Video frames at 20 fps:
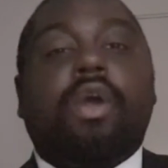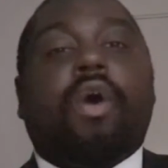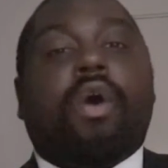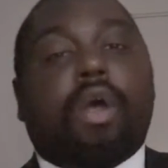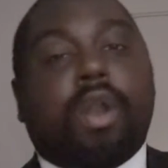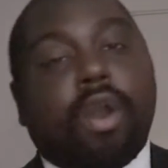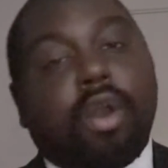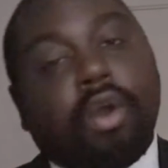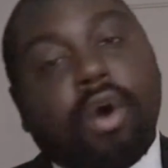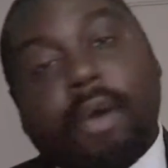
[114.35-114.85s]

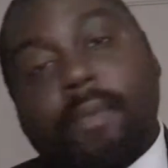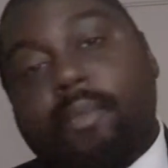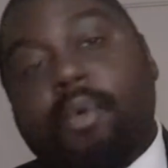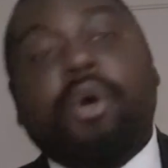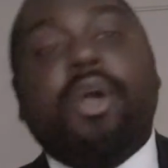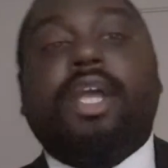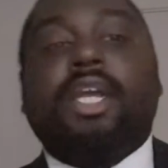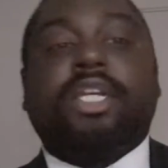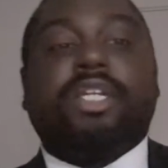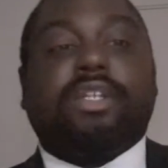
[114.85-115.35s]
a lot
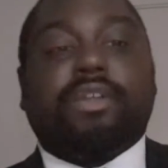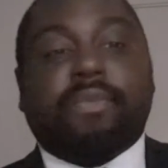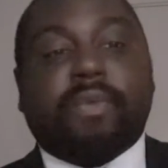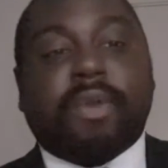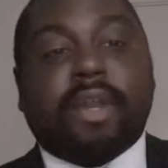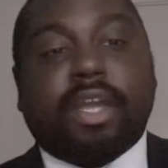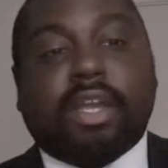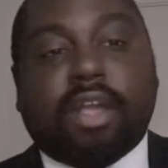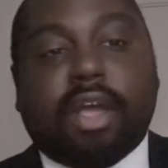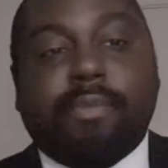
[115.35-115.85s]
more history
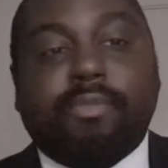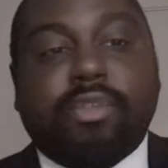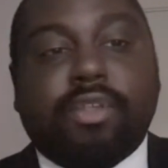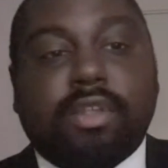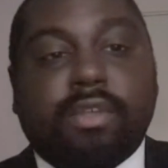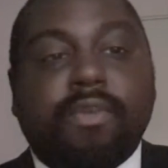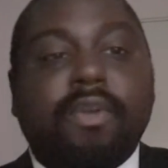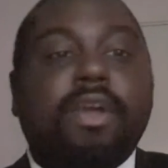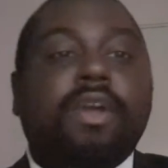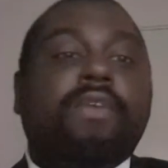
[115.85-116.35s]
when it comes
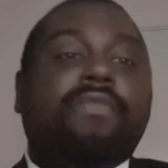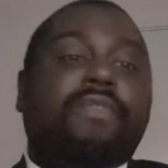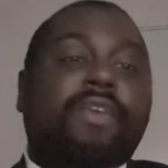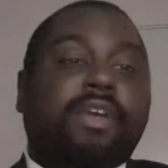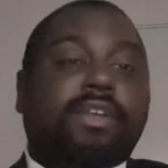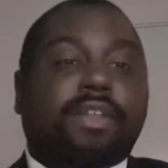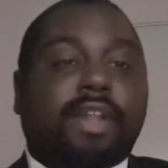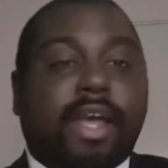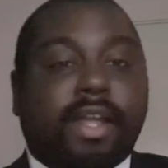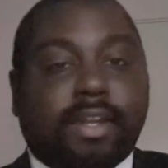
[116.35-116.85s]
to
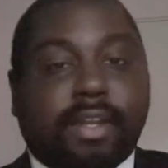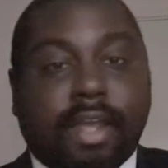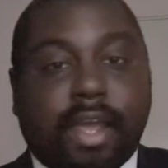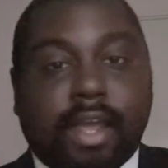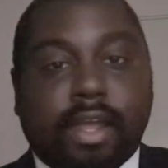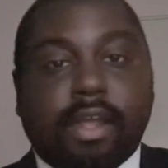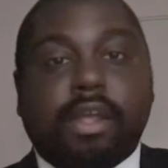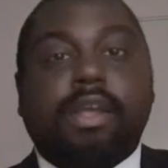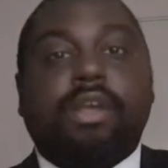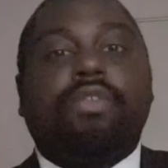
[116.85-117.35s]
things like
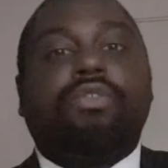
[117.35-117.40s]
that.